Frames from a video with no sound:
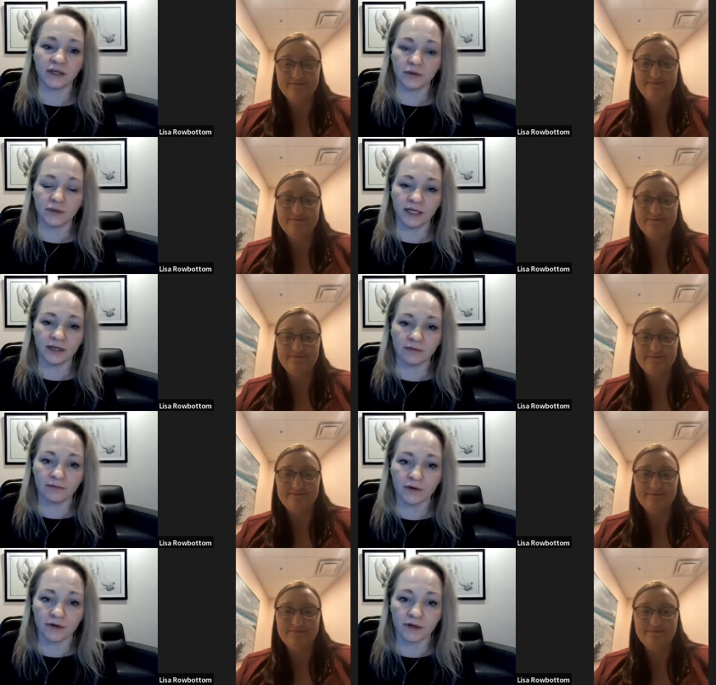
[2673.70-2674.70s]
Speaker 1: unique
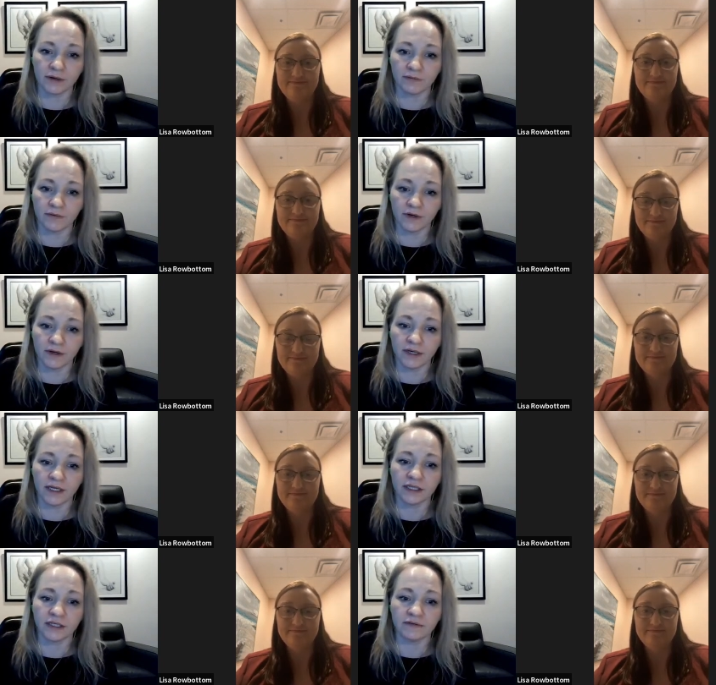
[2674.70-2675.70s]
for for
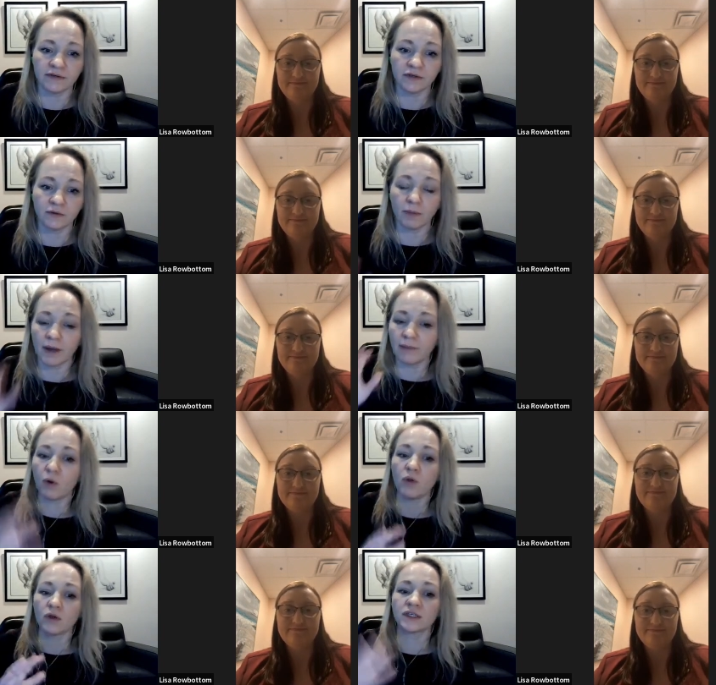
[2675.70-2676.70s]
each individual
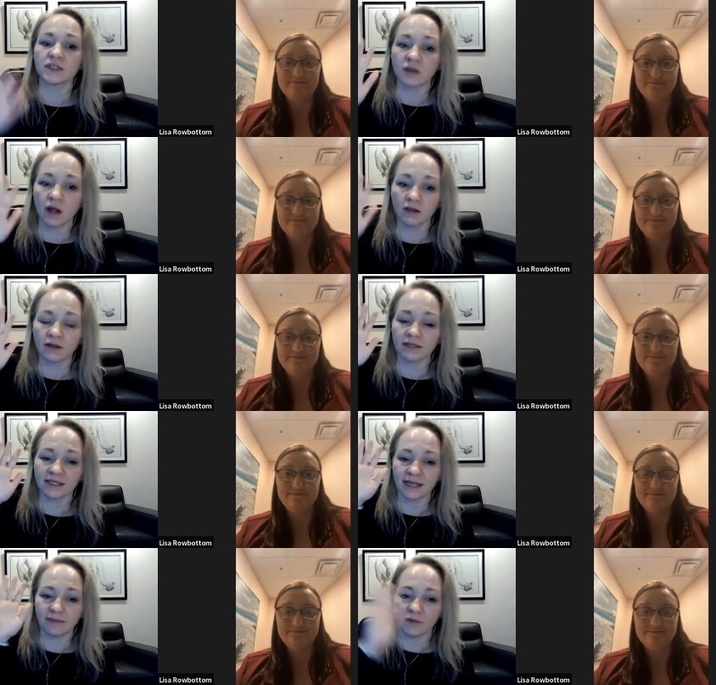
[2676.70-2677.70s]
bipolar does not look the
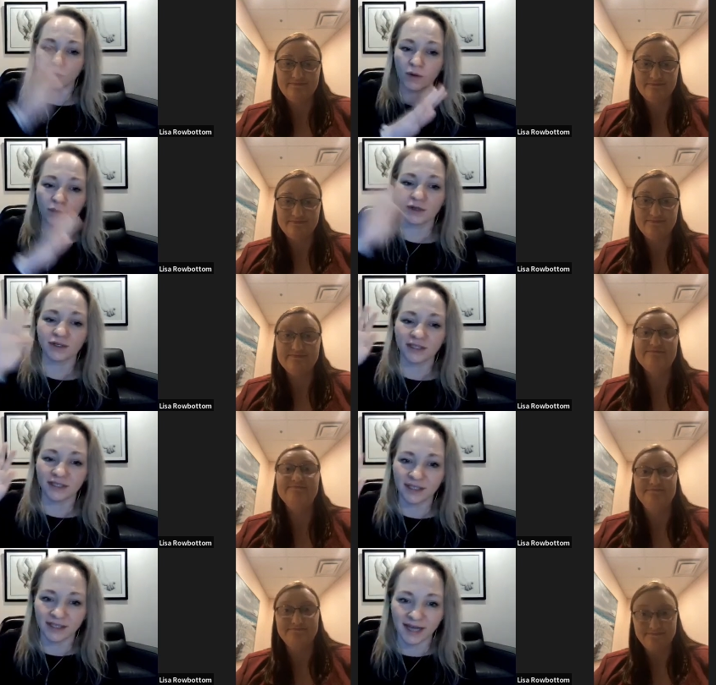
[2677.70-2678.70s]
same from one person
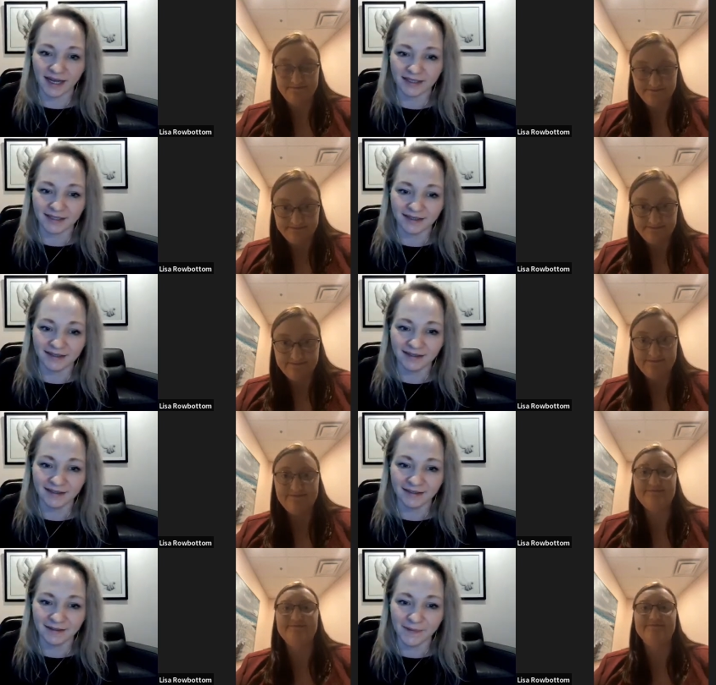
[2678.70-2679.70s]
to the next
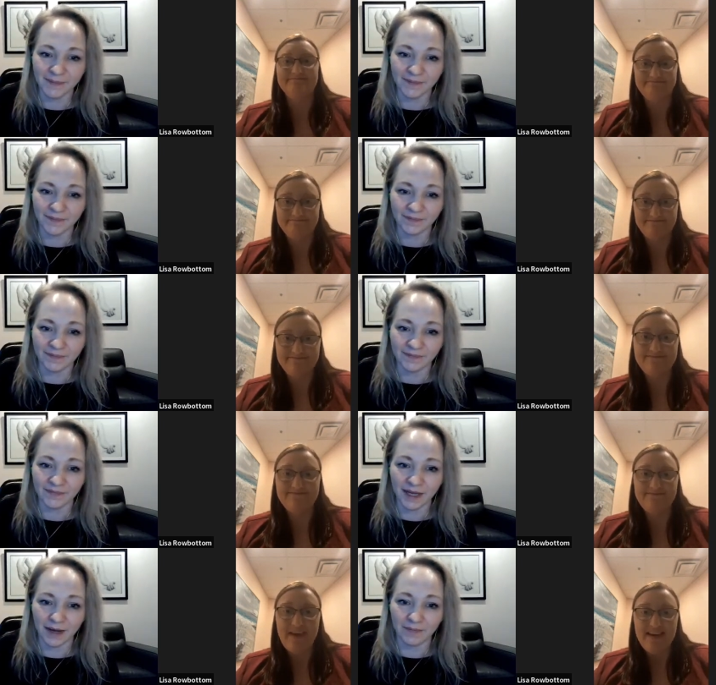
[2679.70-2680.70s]
Speaker 2: mm-hmm.
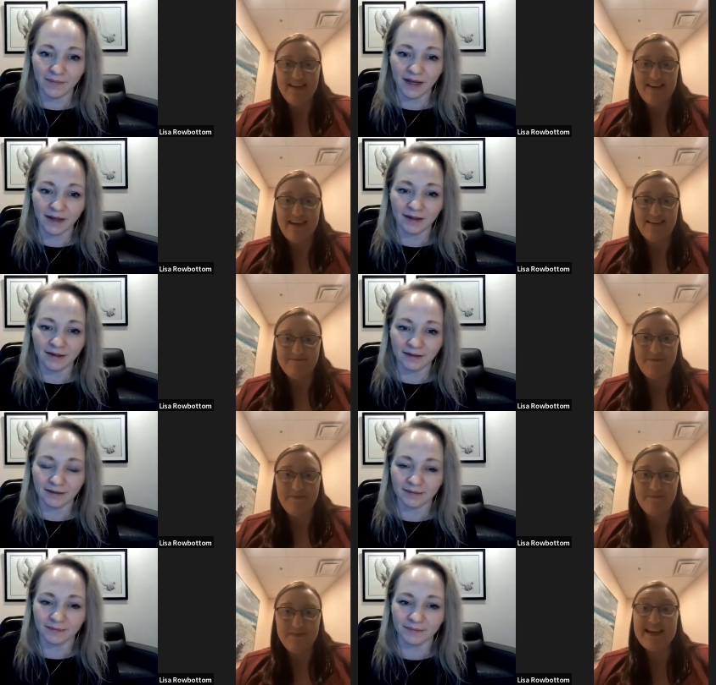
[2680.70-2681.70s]
yeah
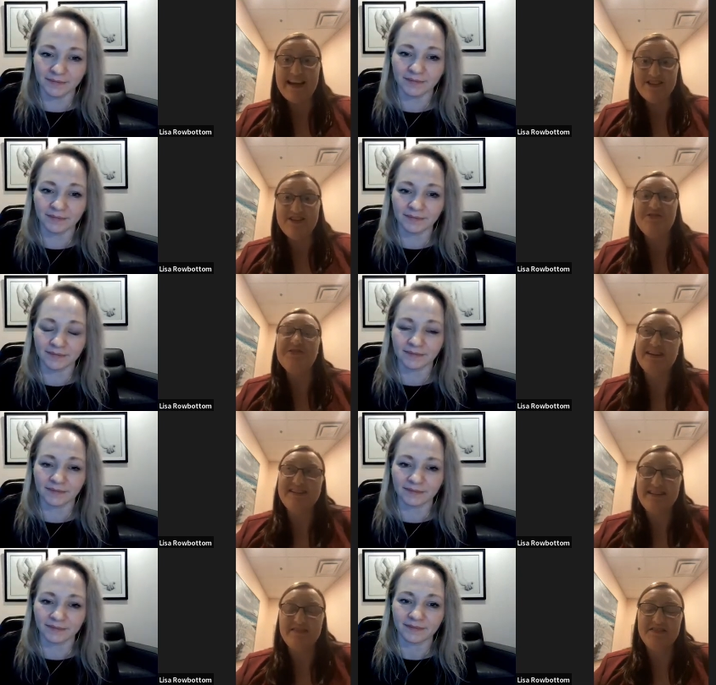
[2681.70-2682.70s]
it's actually
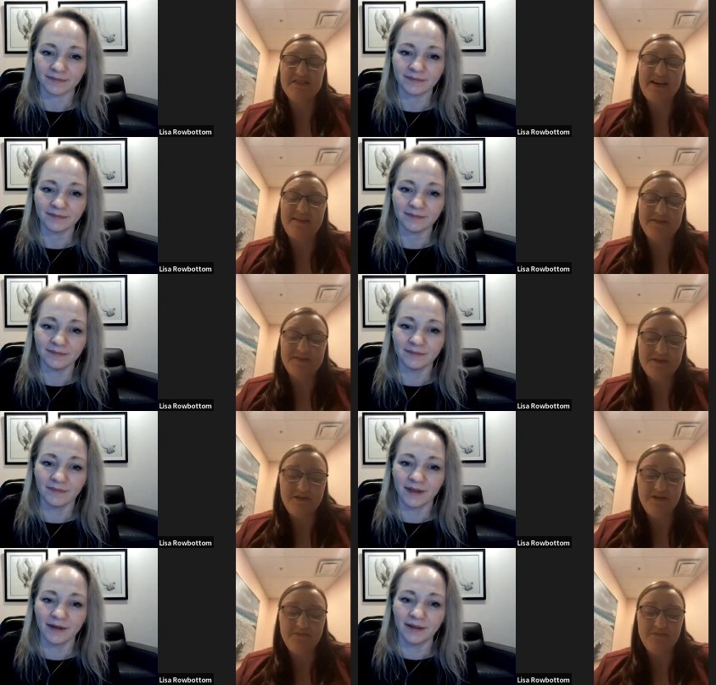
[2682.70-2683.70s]
interesting. I was I was
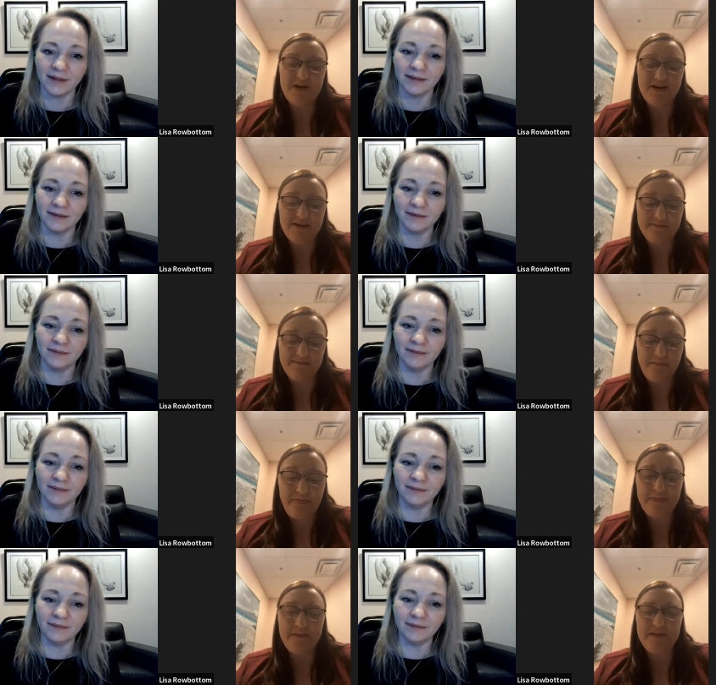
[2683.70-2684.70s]
doing um,
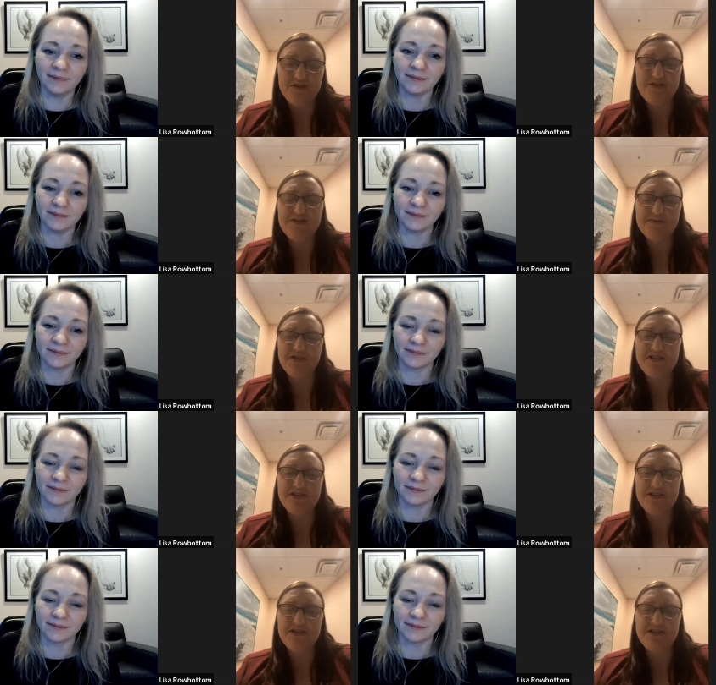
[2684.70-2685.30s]
I was doing some